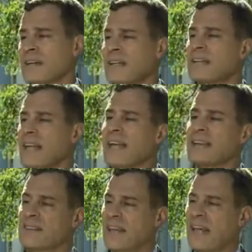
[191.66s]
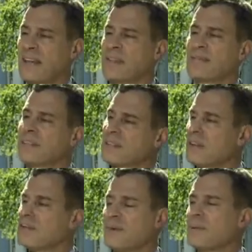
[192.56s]
indicates that the reason the
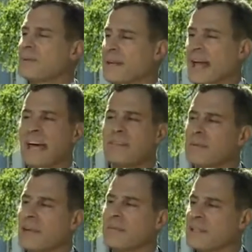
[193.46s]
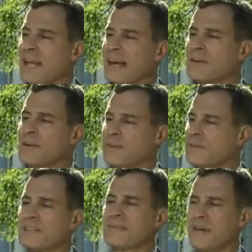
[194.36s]
unemployment rate has been coming down over
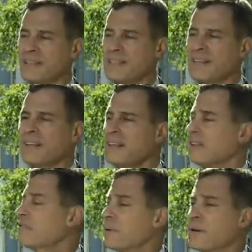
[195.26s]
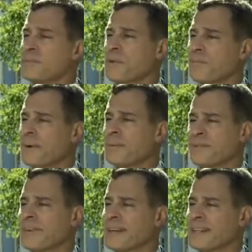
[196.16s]
recent months is because more people are
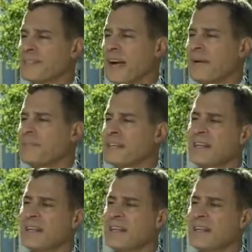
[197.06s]
finding jobs,